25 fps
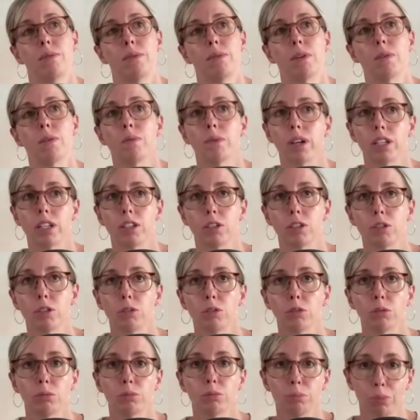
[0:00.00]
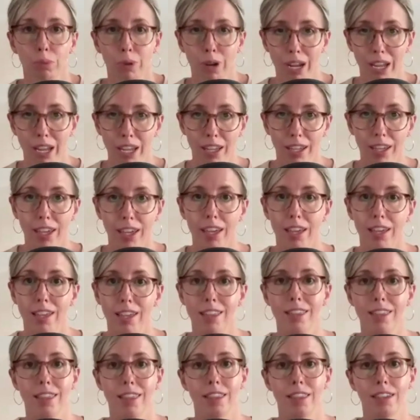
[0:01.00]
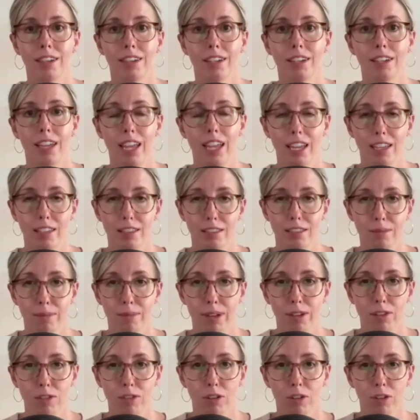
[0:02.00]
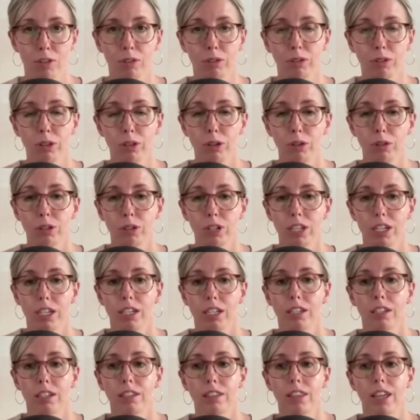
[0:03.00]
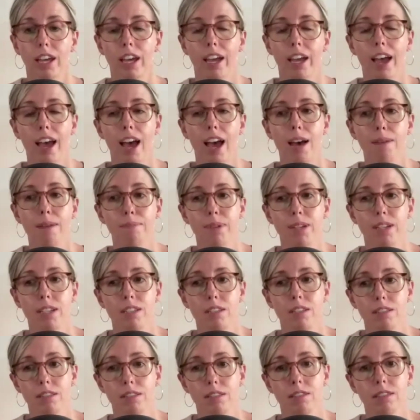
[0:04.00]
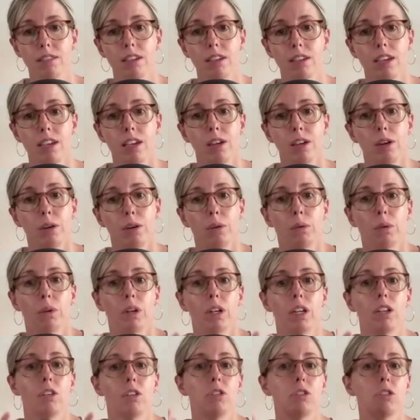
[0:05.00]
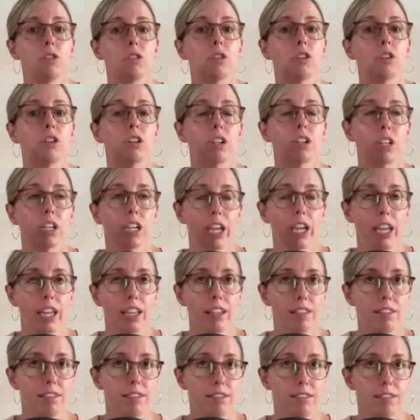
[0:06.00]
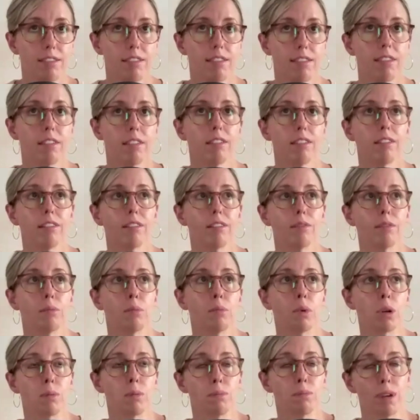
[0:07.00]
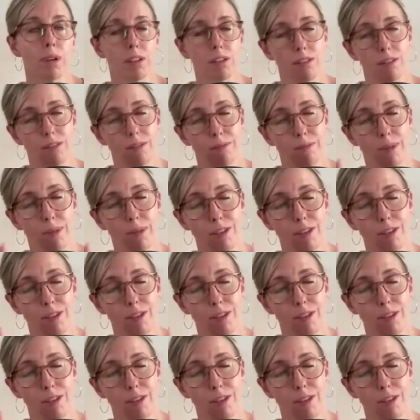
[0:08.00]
we want to break the asymmetrical loading that happens, which creates more bone